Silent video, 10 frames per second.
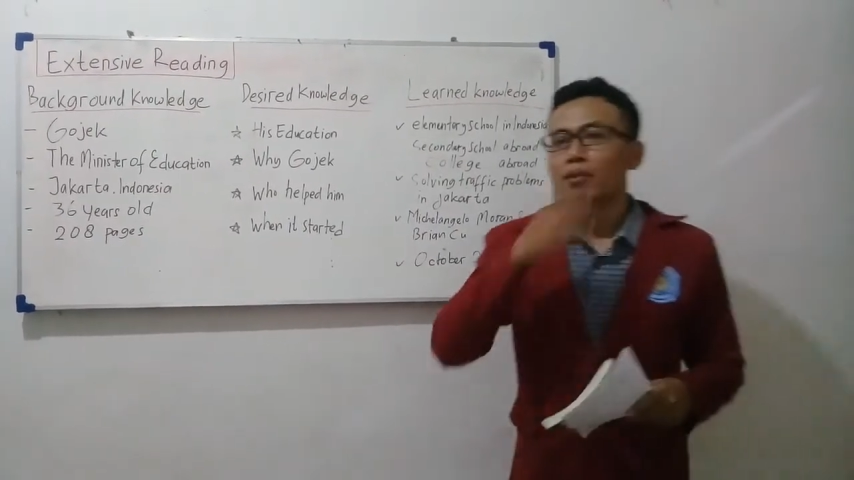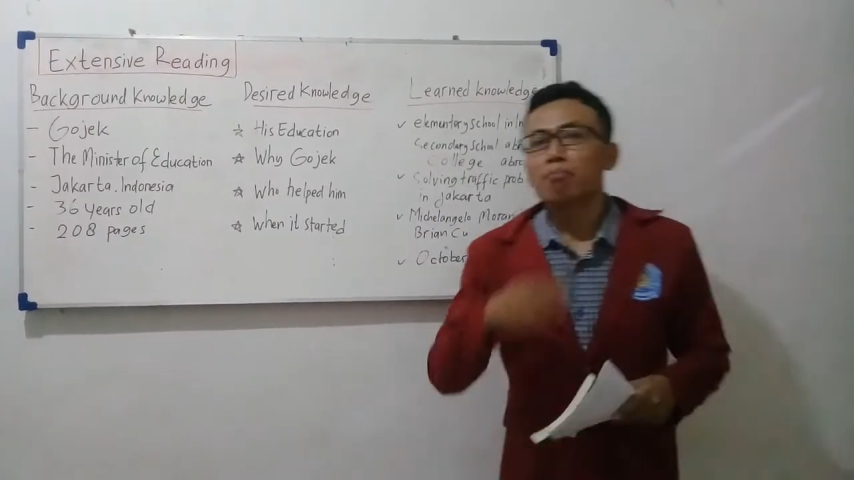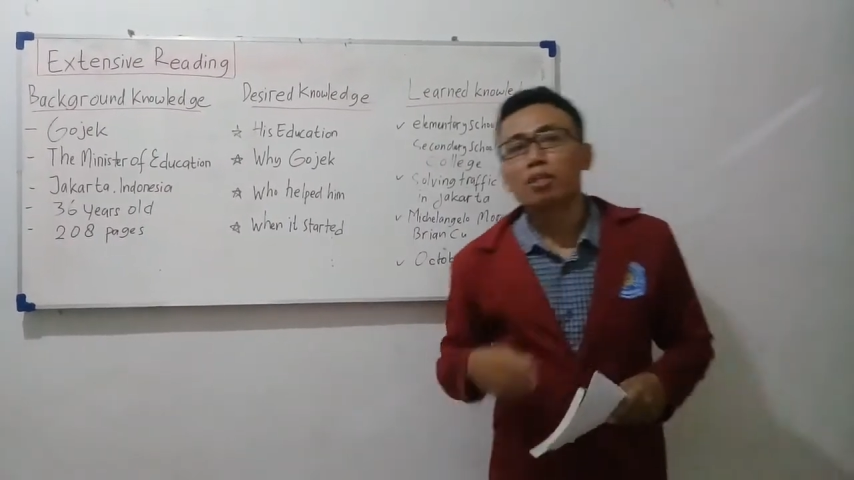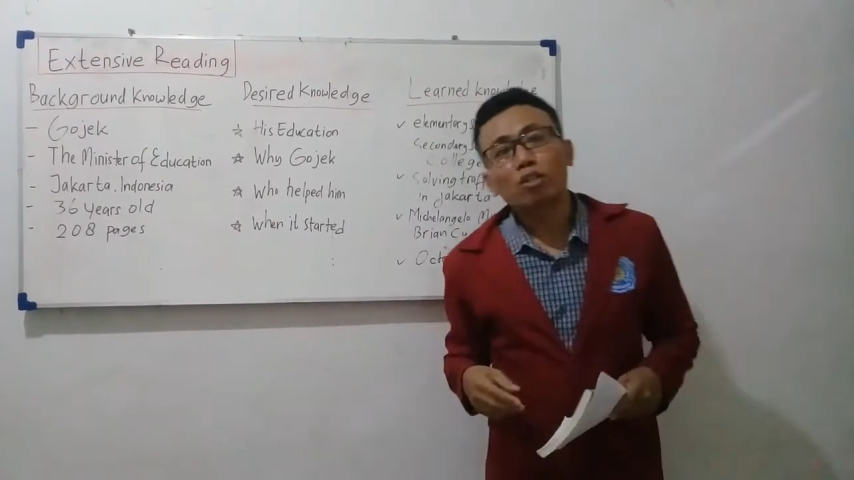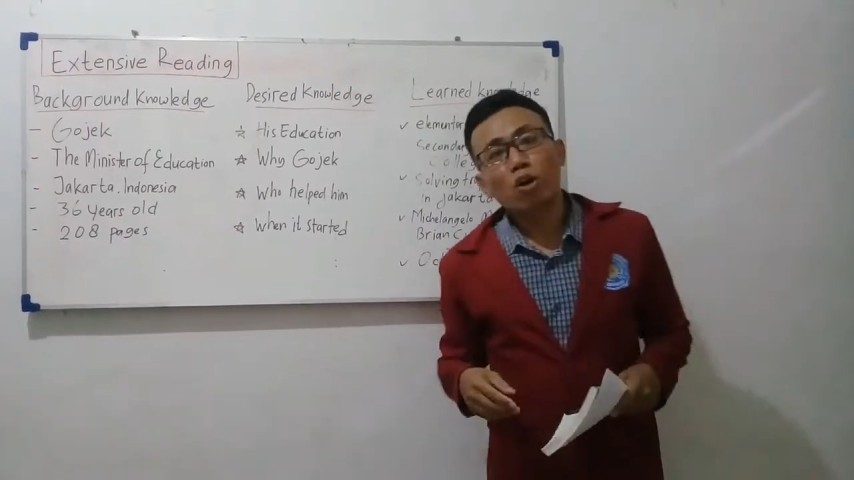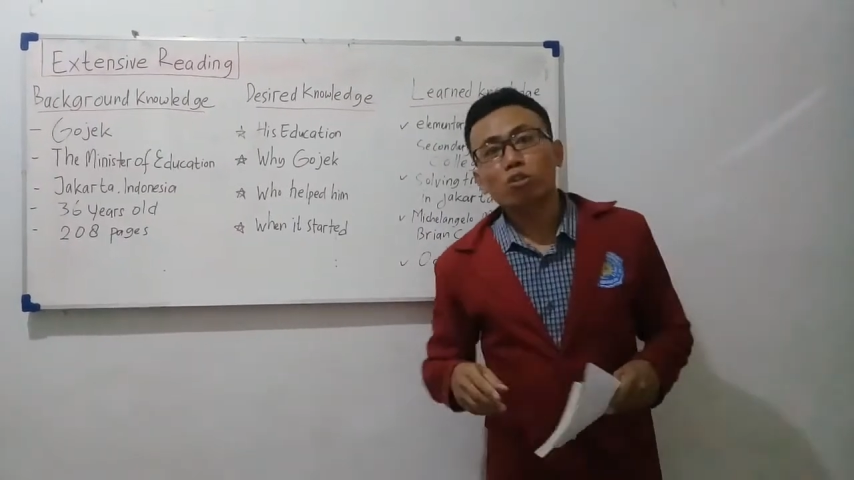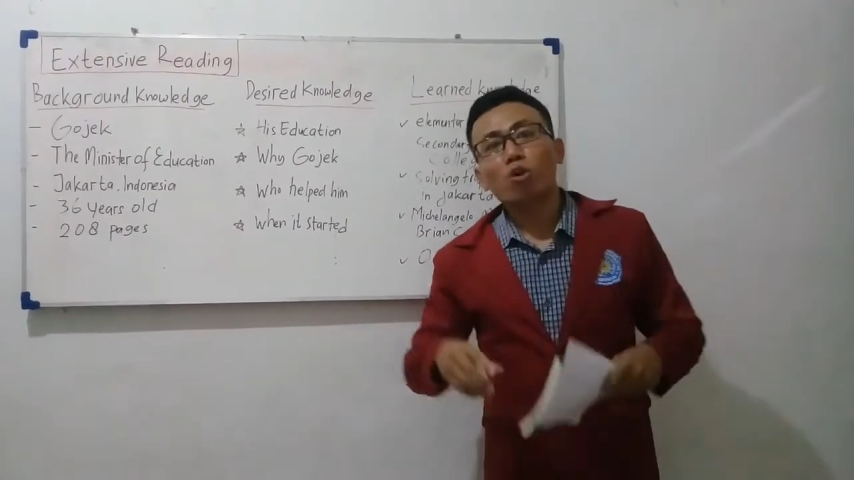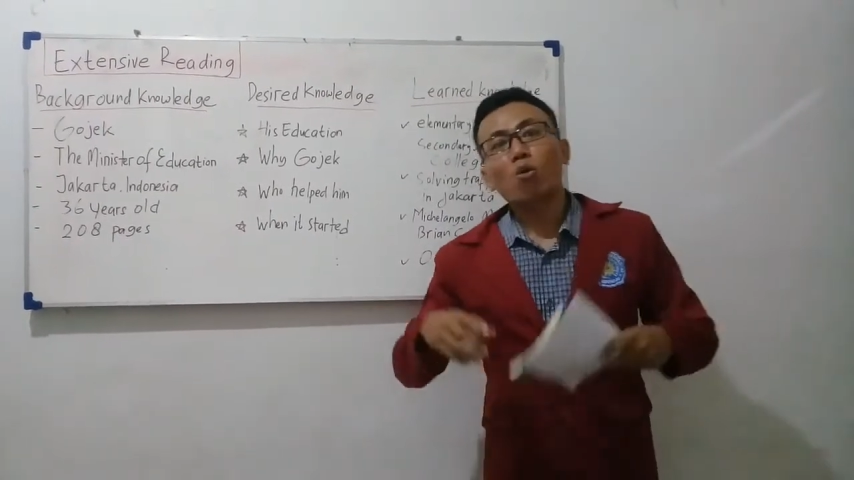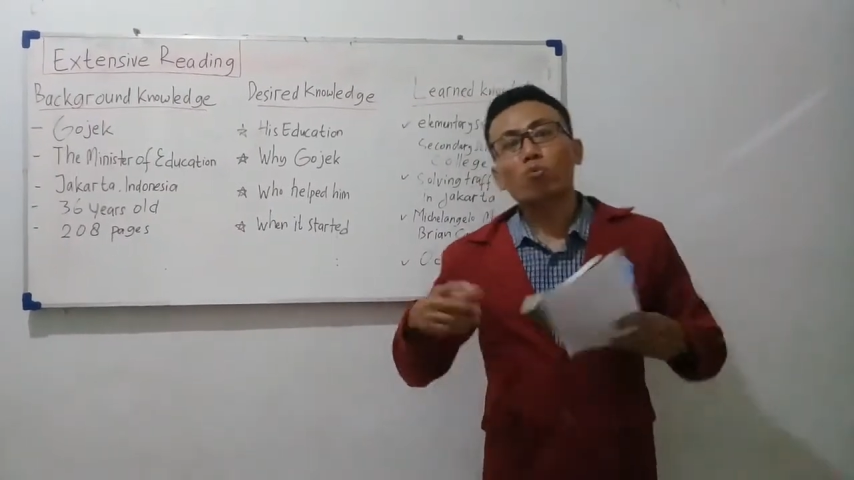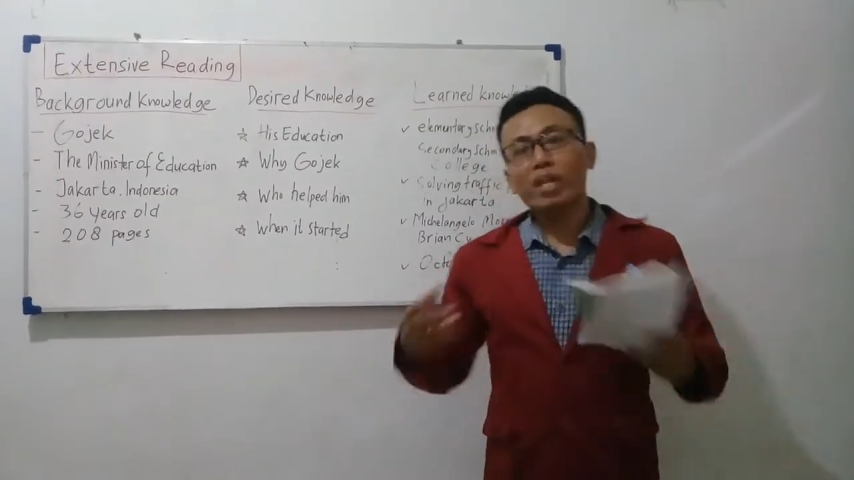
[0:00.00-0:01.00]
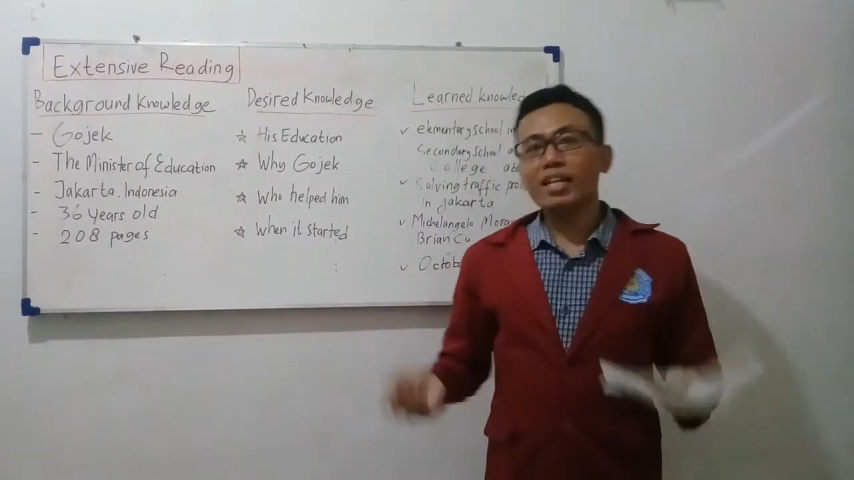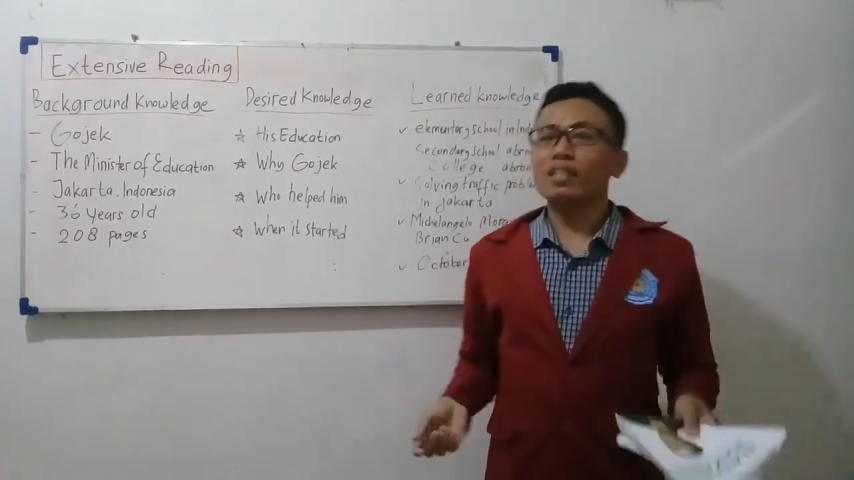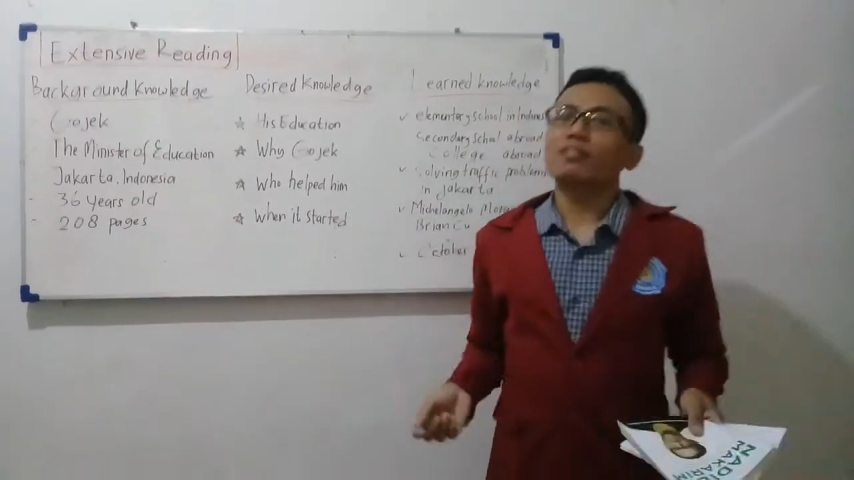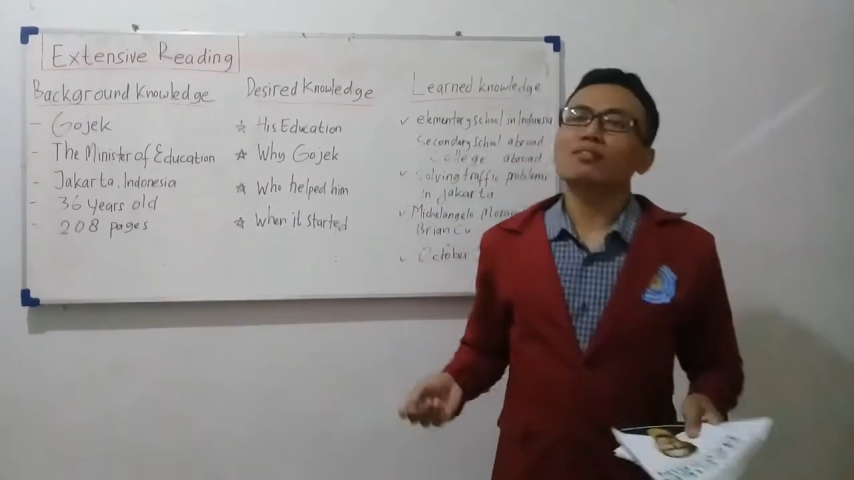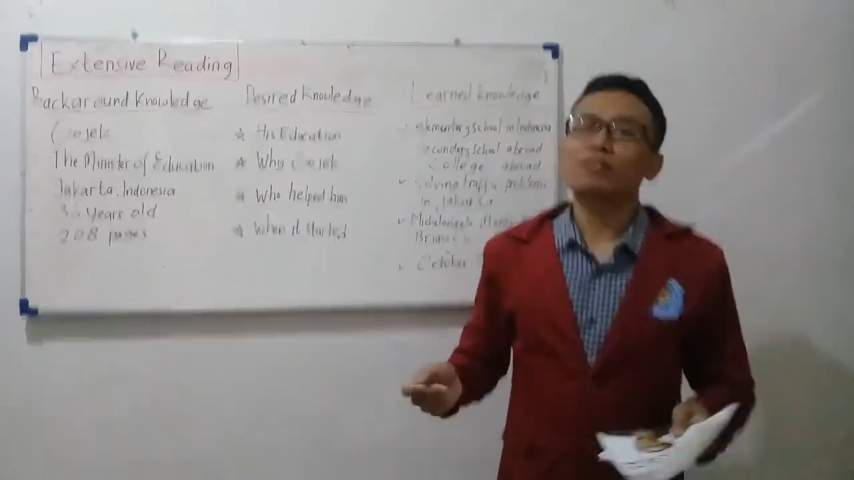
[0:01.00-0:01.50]
Because
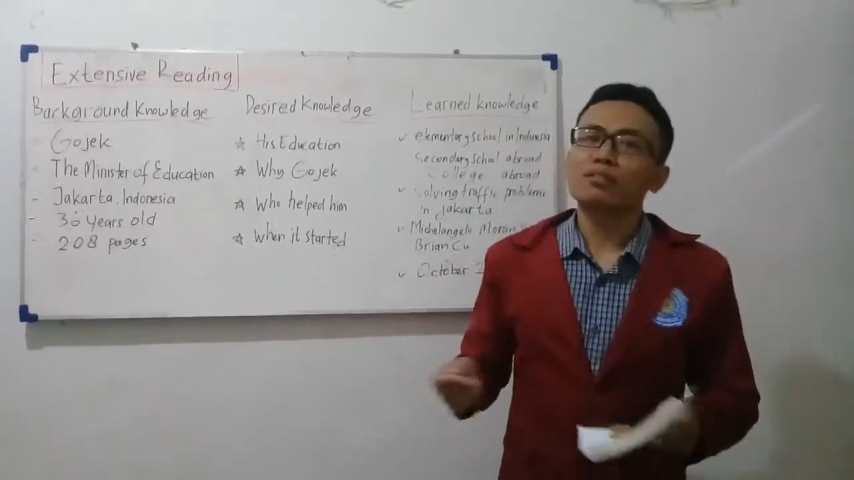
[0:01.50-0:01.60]
reading